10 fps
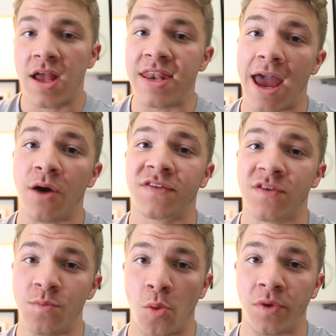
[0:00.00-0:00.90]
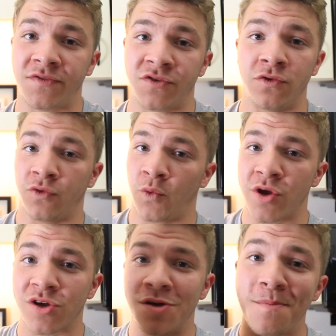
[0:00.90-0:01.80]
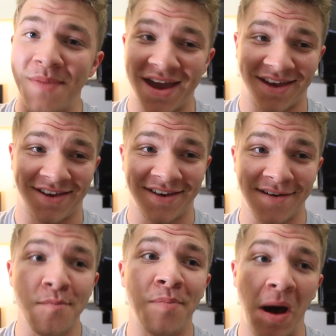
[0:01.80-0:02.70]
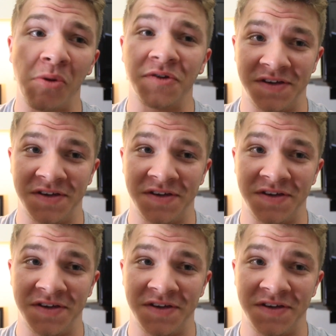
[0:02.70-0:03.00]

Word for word: And now it's the moment of truth. We're gonna make bubble